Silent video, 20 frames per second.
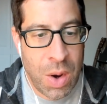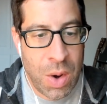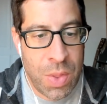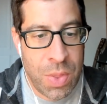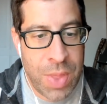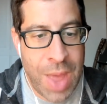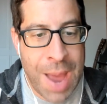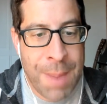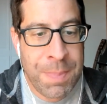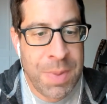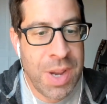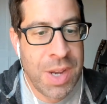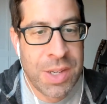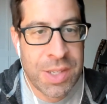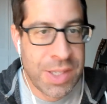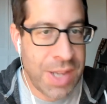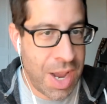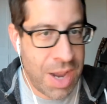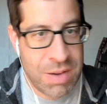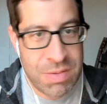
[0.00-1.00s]
that being
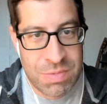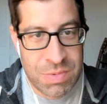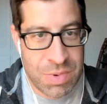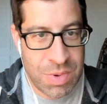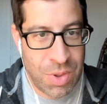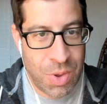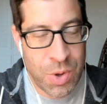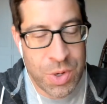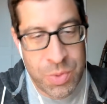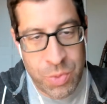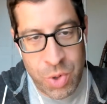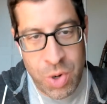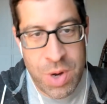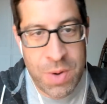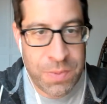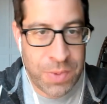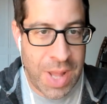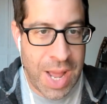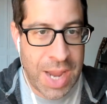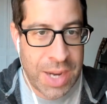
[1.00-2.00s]
said, those green
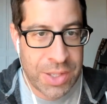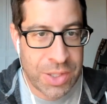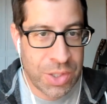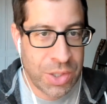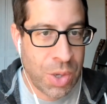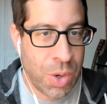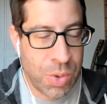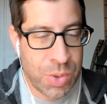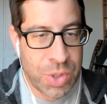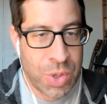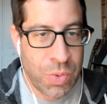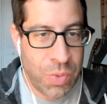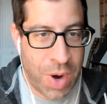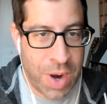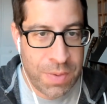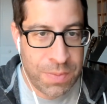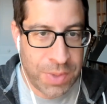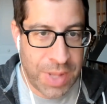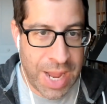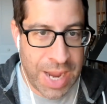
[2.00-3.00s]
flags, those
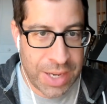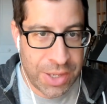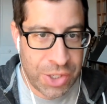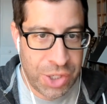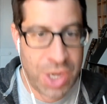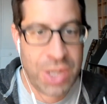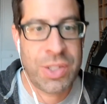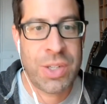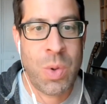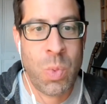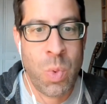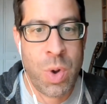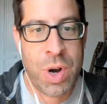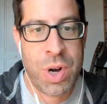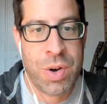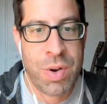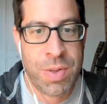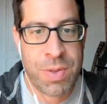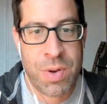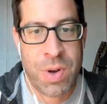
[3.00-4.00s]
red flags, Jason, what are
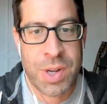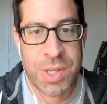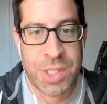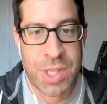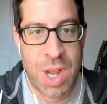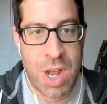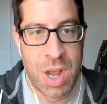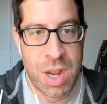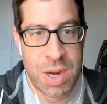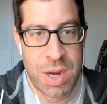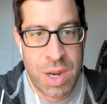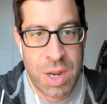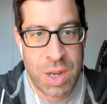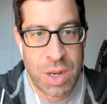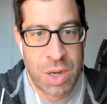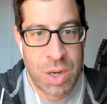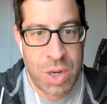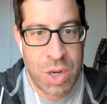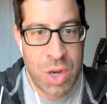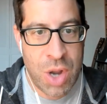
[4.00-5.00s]
your thoughts on
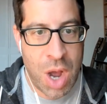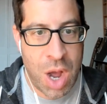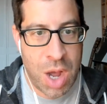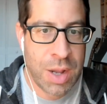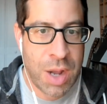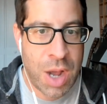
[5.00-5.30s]
uh,